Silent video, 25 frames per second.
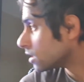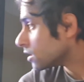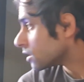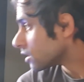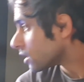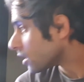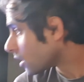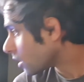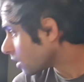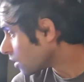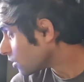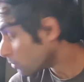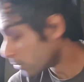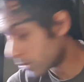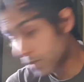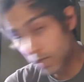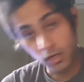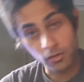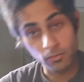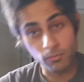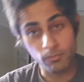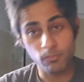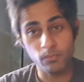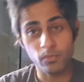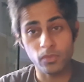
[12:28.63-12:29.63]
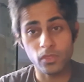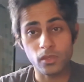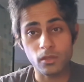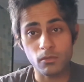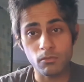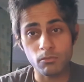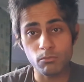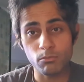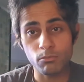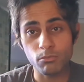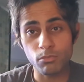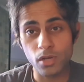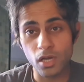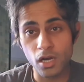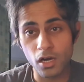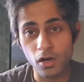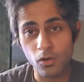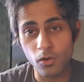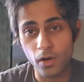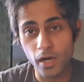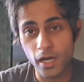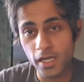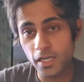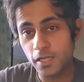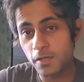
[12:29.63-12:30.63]
I hope I don't blow
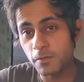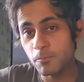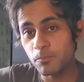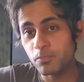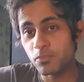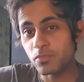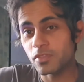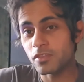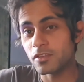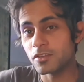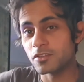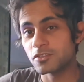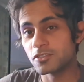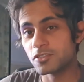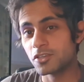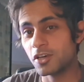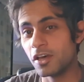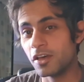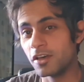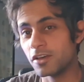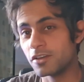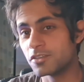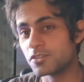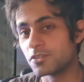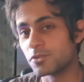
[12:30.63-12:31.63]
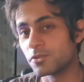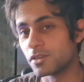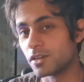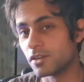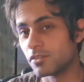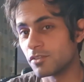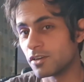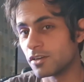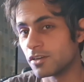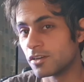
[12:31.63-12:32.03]
away to another